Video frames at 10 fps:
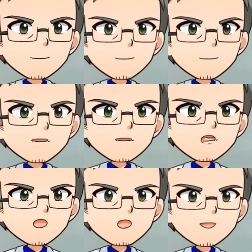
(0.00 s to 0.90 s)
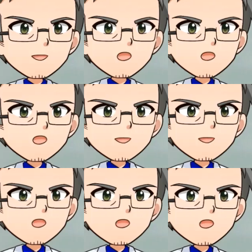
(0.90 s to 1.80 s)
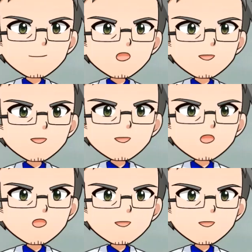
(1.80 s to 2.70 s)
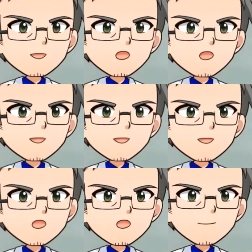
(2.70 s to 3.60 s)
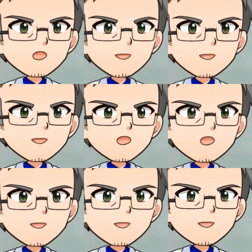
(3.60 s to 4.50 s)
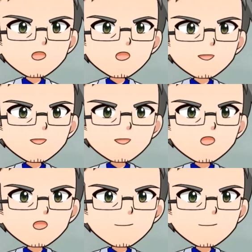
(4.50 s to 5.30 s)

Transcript: Devices that output information from computers to humans will probably change too.